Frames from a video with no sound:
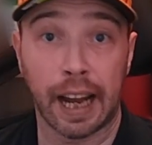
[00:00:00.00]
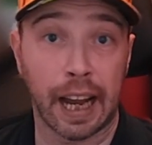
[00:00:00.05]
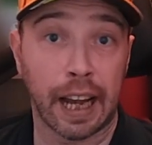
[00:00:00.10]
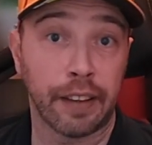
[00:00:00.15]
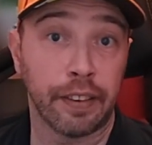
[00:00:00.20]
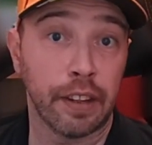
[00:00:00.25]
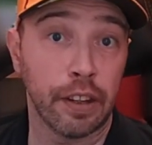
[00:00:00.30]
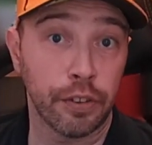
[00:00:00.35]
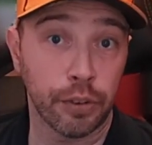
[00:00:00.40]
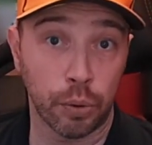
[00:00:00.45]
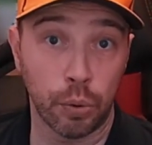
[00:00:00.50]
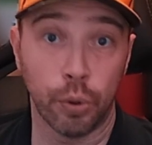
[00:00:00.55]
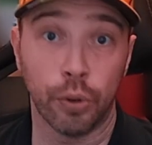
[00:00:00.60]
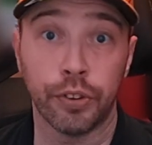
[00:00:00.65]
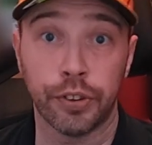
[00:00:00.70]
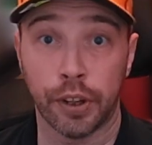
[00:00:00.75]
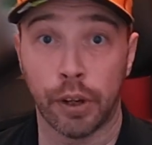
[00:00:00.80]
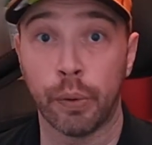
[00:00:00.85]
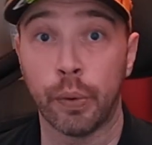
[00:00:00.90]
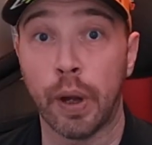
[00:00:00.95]
and there's
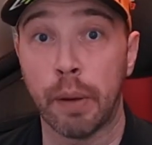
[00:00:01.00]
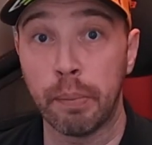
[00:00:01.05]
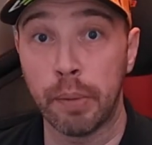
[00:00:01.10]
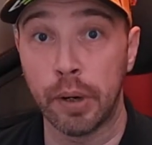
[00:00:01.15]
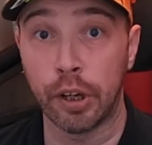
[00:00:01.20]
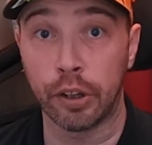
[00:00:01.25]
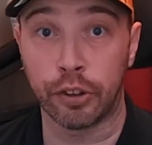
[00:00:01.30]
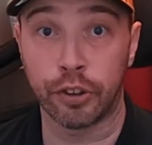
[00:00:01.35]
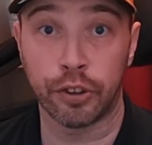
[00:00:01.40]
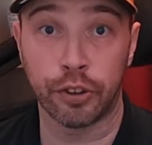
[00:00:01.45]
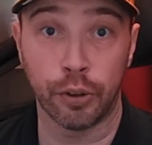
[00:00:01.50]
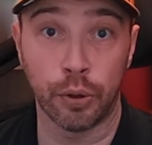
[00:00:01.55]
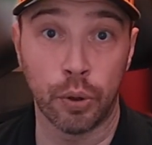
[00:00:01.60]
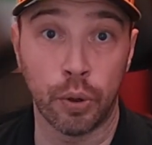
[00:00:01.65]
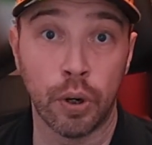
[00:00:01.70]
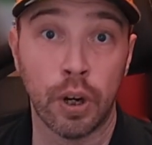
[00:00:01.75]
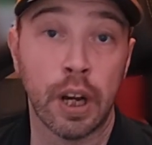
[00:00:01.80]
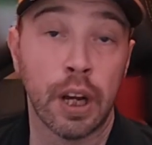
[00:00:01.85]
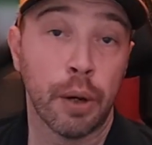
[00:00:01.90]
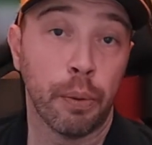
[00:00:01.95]
also a merch
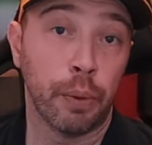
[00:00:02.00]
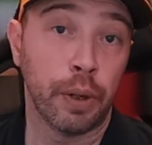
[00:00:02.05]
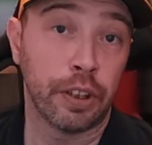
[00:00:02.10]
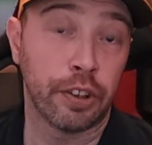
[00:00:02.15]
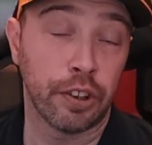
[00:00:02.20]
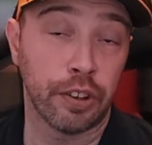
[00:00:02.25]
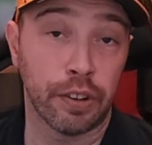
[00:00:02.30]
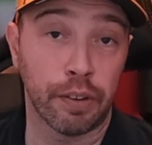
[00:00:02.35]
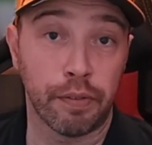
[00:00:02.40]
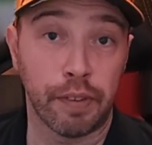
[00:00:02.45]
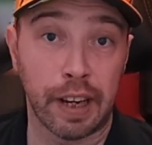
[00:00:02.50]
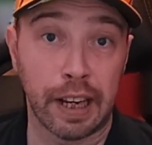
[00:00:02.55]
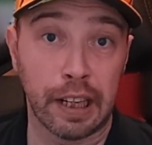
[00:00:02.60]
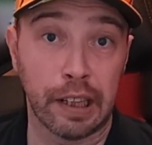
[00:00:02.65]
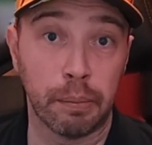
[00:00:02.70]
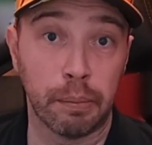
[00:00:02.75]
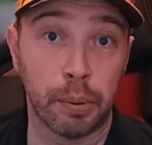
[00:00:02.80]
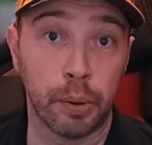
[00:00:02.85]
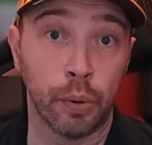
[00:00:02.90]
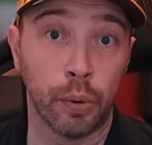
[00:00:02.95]
store which is
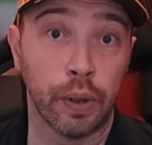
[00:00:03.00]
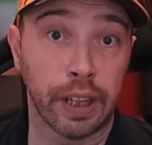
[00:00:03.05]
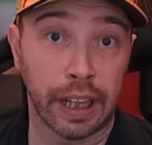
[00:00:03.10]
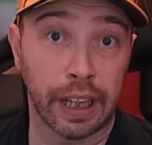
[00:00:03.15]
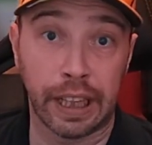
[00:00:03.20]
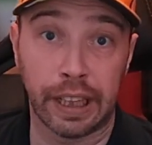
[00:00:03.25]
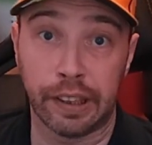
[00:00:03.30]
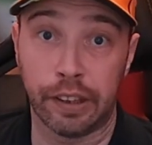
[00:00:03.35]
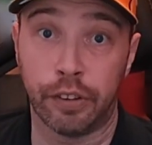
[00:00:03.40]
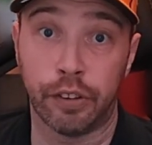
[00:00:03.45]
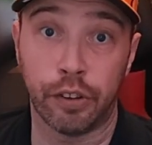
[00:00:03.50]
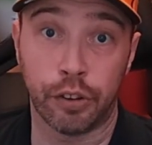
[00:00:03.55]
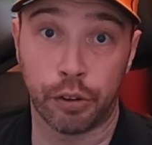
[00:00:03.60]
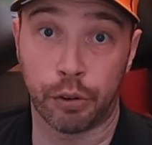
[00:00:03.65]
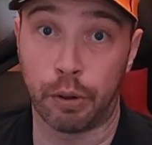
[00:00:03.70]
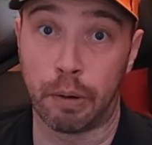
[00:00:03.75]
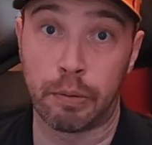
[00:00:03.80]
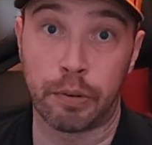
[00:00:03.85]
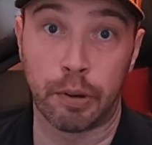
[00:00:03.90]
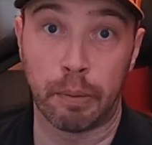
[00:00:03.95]
available in the
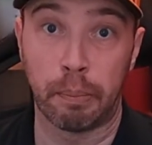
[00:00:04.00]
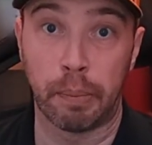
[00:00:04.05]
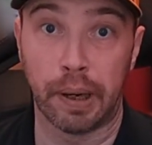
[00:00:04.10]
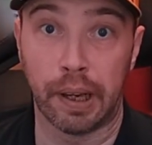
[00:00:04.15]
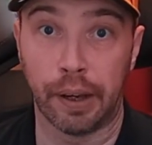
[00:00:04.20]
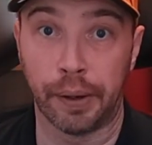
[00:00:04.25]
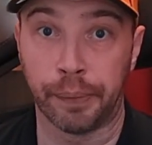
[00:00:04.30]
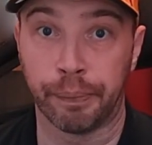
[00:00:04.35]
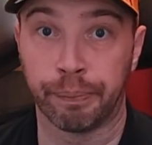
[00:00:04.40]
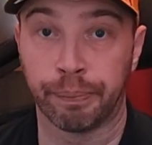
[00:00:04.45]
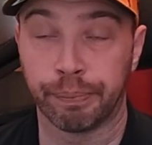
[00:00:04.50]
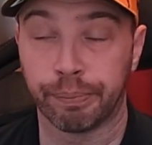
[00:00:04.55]
description below.